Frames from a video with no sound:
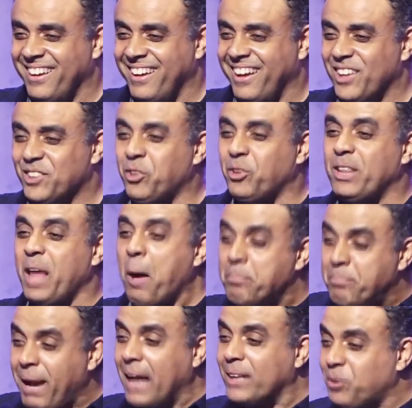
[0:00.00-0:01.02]
So they are
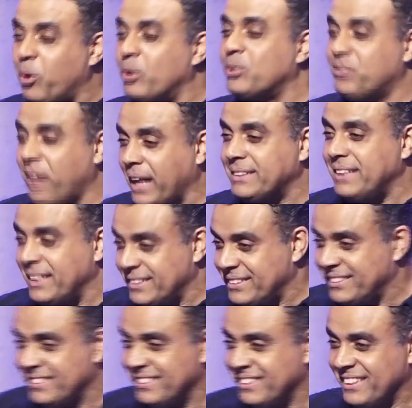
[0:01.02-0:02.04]
blood contractors.
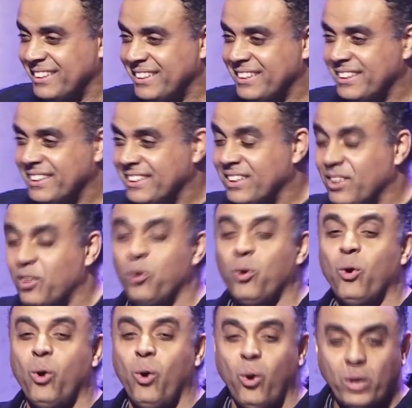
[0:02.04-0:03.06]

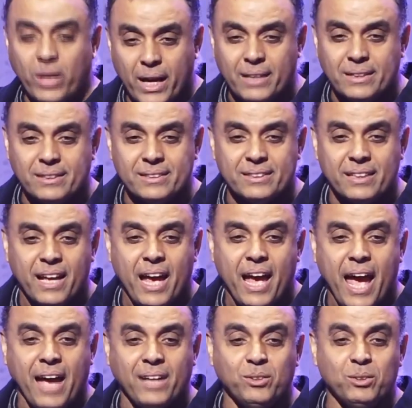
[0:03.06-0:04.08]
Oh, yes.
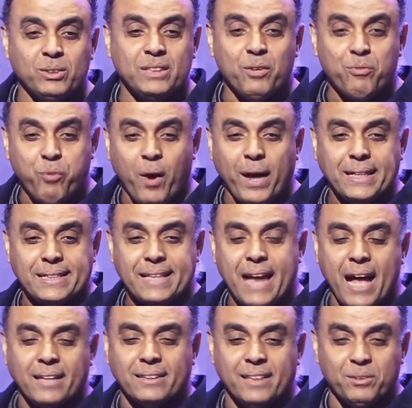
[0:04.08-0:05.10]
And you see, for a
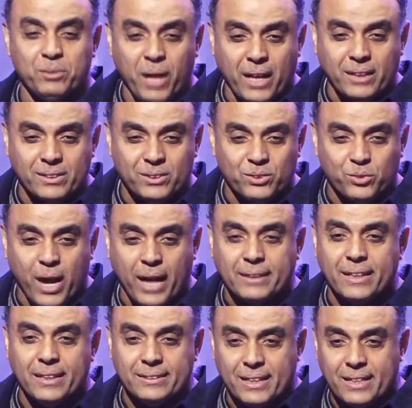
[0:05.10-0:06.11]
child, they extract
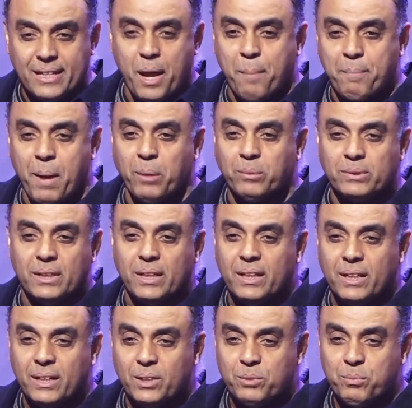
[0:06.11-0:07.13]
a certain amount,
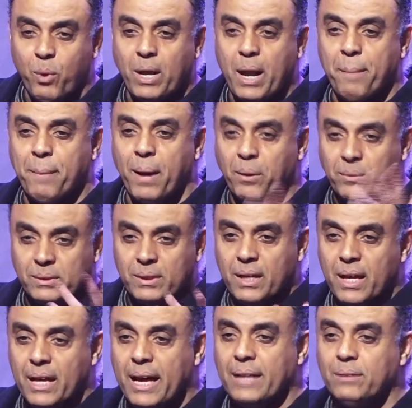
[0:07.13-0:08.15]
small amount,
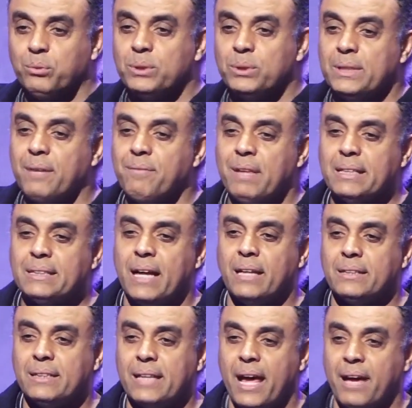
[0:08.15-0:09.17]
it will save the
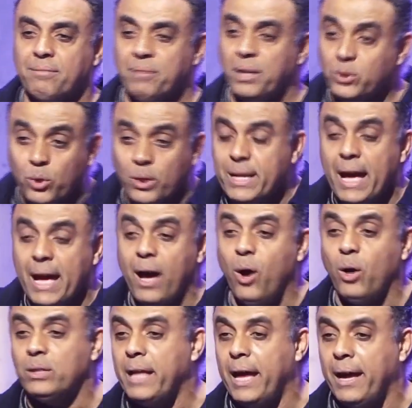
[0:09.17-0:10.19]
child's life. And so they are all
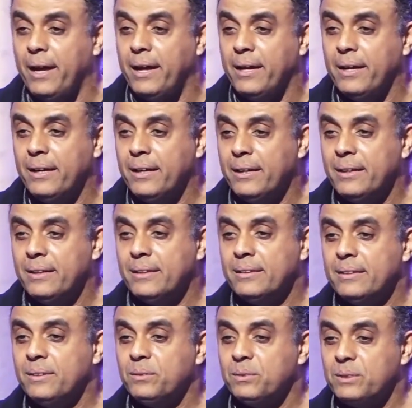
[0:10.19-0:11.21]
there
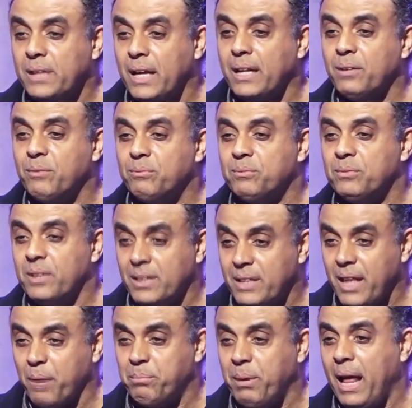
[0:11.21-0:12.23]
selling
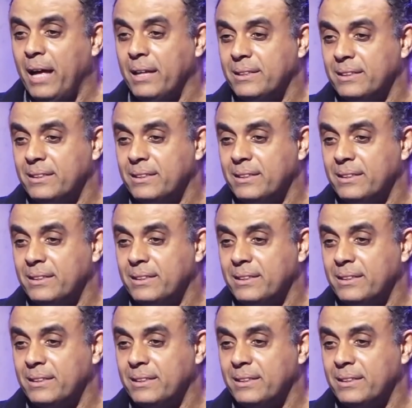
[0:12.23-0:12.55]
their blood.